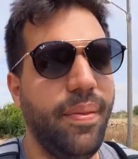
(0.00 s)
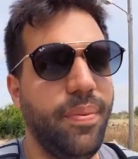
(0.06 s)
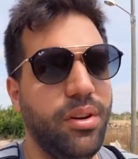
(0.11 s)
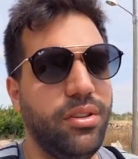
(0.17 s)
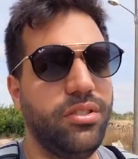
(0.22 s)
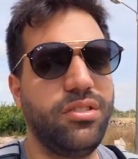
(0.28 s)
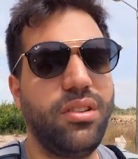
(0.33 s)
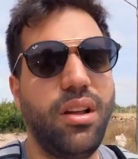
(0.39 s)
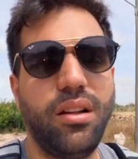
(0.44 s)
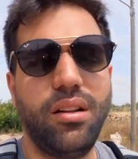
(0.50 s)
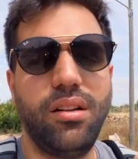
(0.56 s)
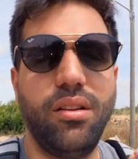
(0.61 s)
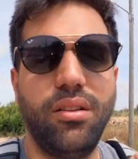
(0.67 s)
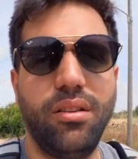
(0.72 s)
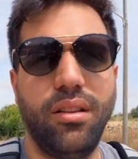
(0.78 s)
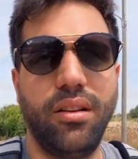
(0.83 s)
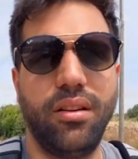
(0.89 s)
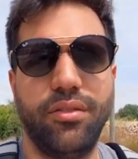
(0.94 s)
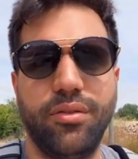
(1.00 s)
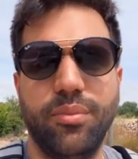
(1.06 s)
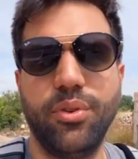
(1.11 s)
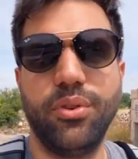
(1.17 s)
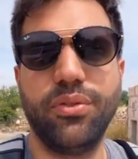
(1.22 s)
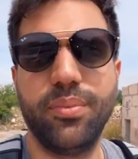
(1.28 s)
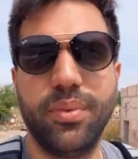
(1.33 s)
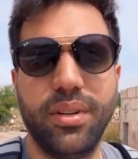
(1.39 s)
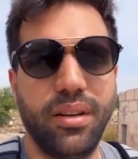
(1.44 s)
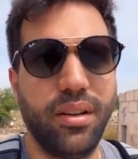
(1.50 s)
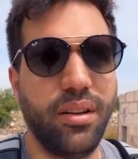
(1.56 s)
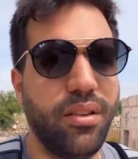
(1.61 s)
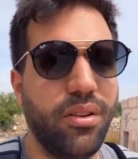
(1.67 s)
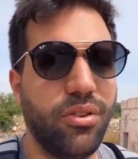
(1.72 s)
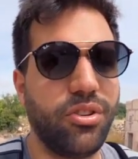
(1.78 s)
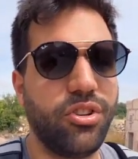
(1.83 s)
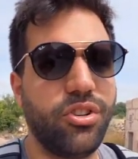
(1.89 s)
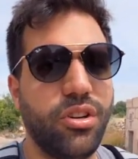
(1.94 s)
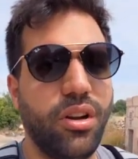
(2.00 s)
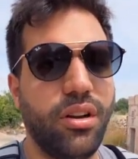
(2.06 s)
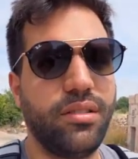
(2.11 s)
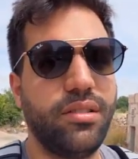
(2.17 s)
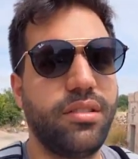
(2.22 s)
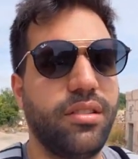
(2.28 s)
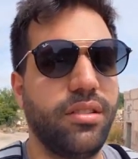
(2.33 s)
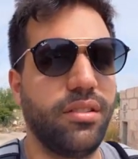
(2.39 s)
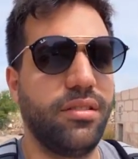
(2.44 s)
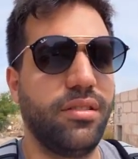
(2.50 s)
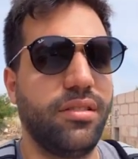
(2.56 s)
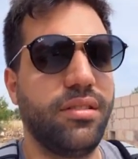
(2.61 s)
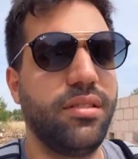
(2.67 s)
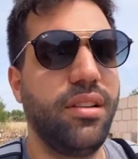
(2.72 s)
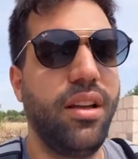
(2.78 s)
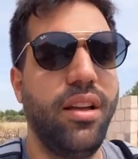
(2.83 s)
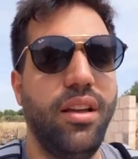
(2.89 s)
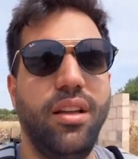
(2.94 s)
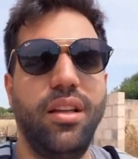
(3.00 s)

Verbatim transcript: there's not a whole lot of movement in your shots because